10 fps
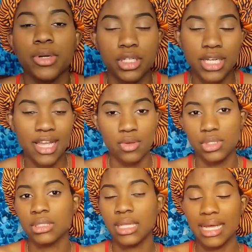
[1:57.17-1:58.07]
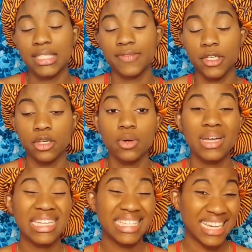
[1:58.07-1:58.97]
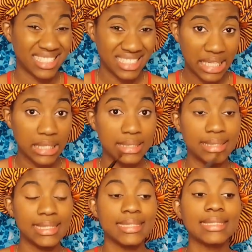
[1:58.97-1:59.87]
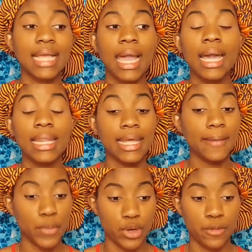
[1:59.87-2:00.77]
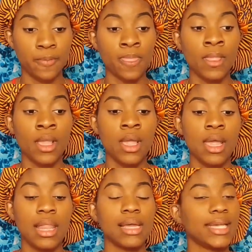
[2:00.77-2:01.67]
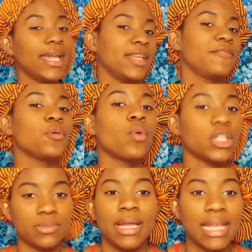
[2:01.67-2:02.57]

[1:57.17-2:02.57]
brush I used in the last video? Yes, a disclaimer. Again, if you watched my